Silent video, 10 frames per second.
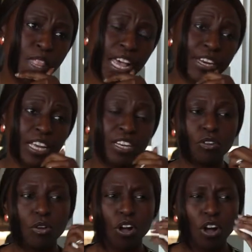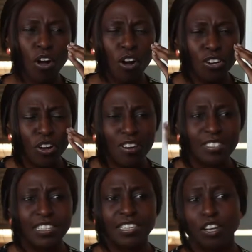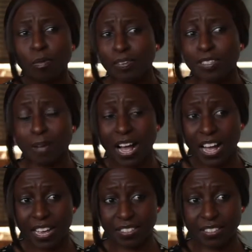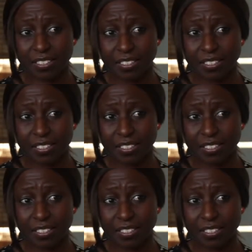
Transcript: And God constantly opens my eyes